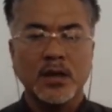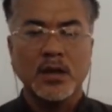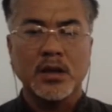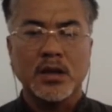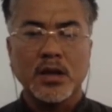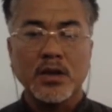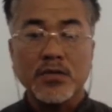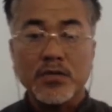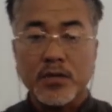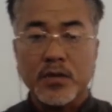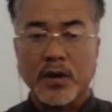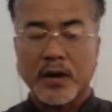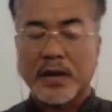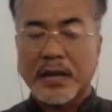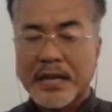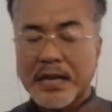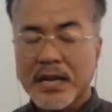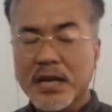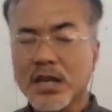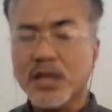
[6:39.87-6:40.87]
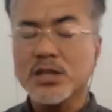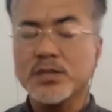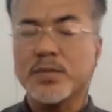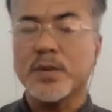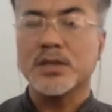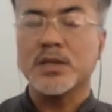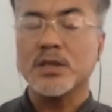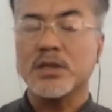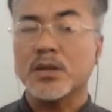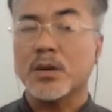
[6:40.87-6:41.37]
If really he is
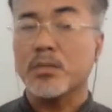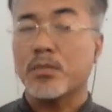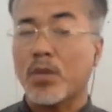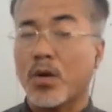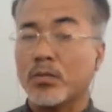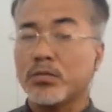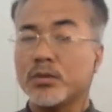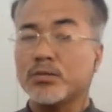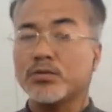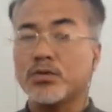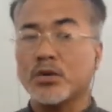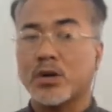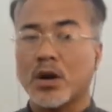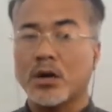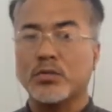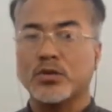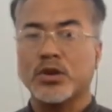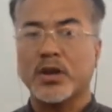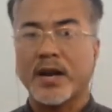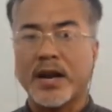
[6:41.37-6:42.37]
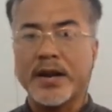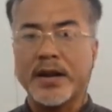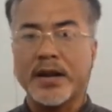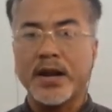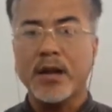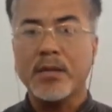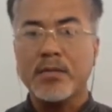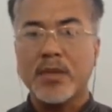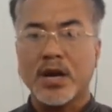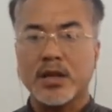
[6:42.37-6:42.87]
facing some problem to come on the right time,
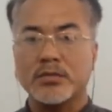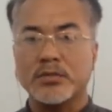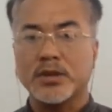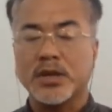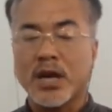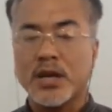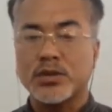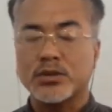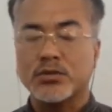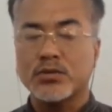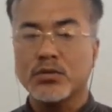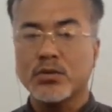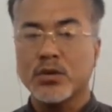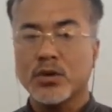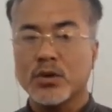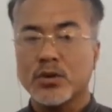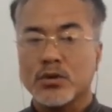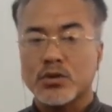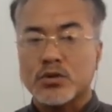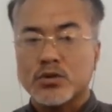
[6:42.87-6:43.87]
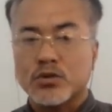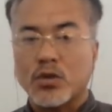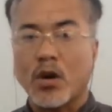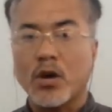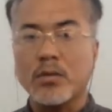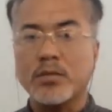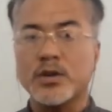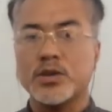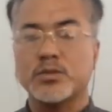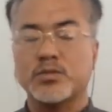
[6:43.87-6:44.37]
management has to
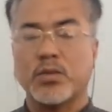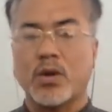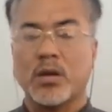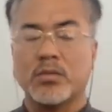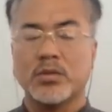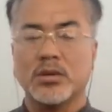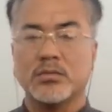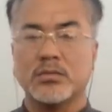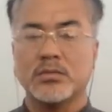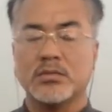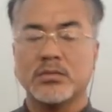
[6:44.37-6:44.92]
solve his problem.